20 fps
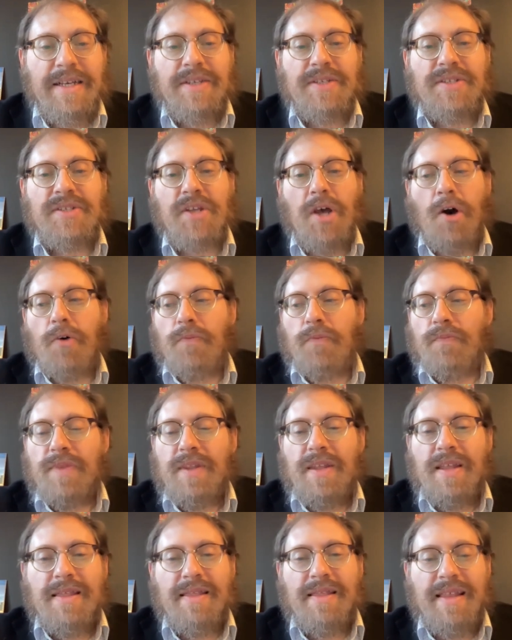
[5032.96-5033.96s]
So,
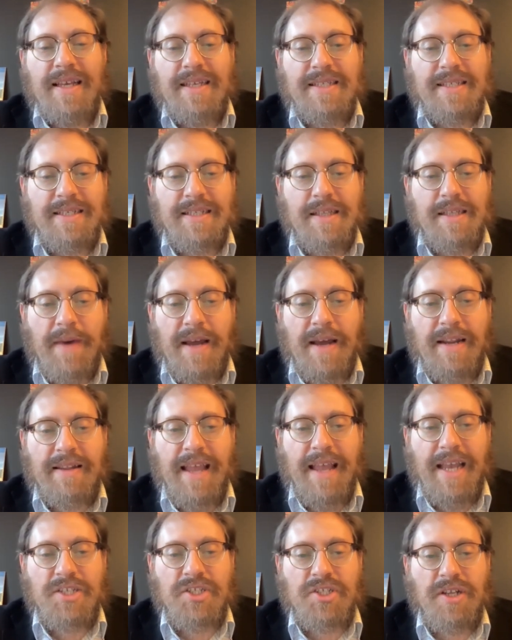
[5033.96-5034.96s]
this is the
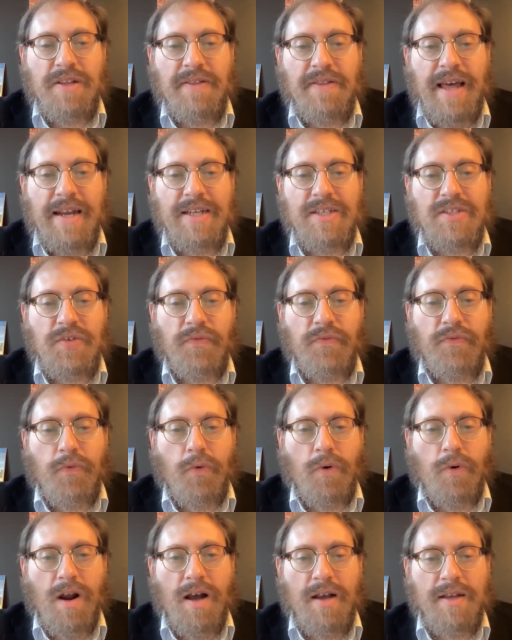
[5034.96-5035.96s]
meditation that is
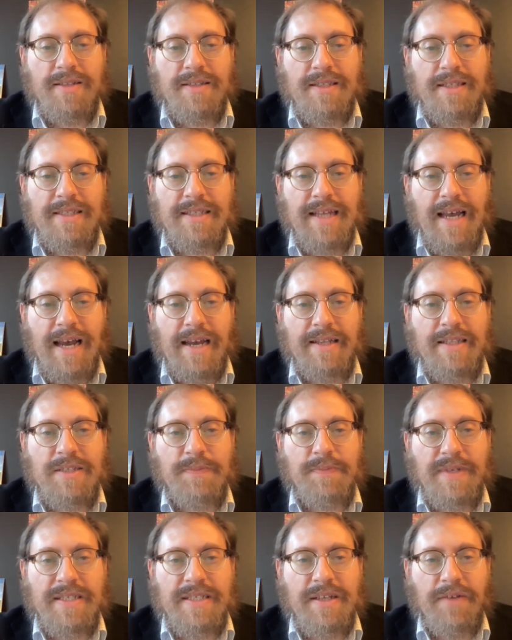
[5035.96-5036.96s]
for us, designed
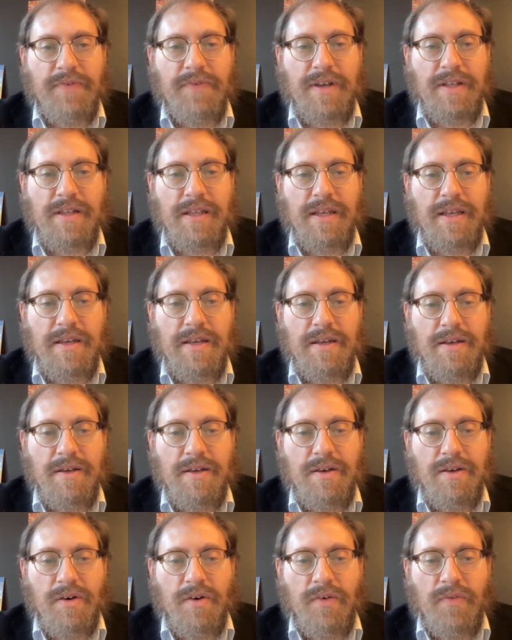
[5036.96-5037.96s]
specifically
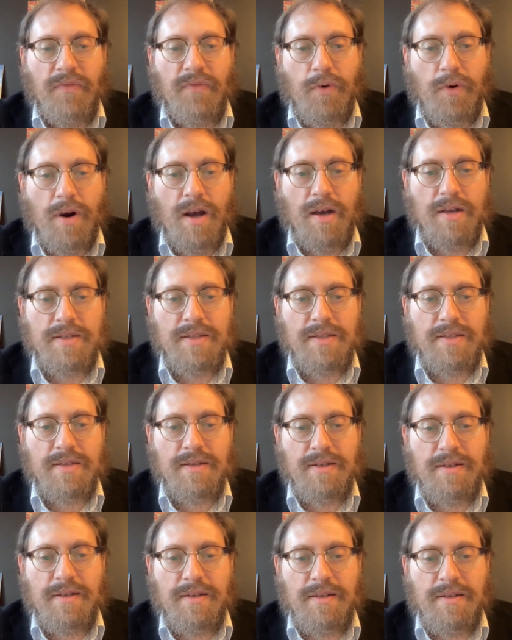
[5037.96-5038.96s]
for us.
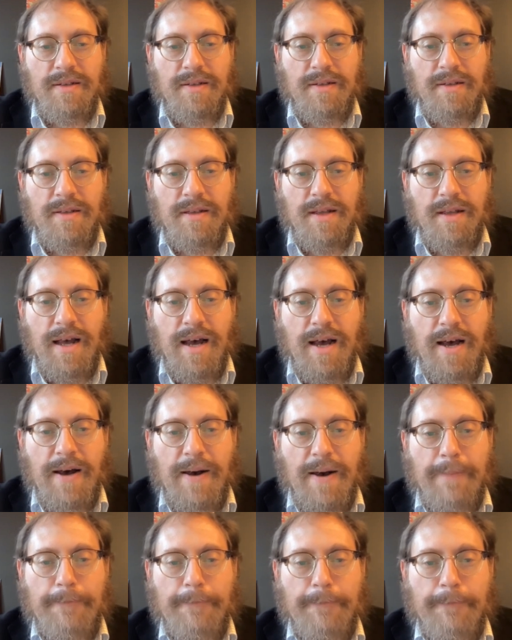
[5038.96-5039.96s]

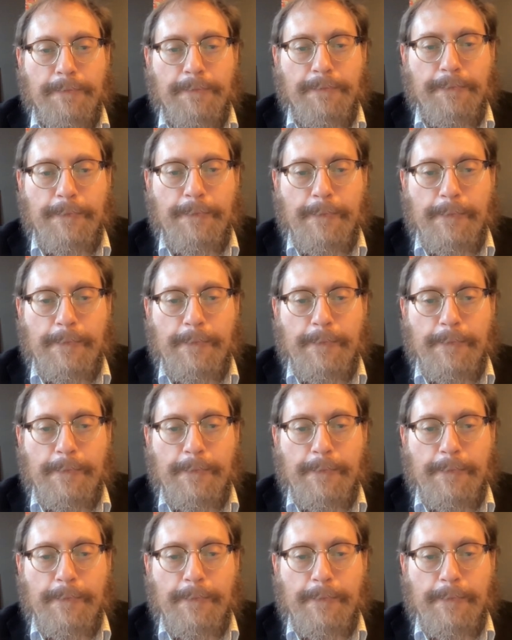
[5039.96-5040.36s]
Um,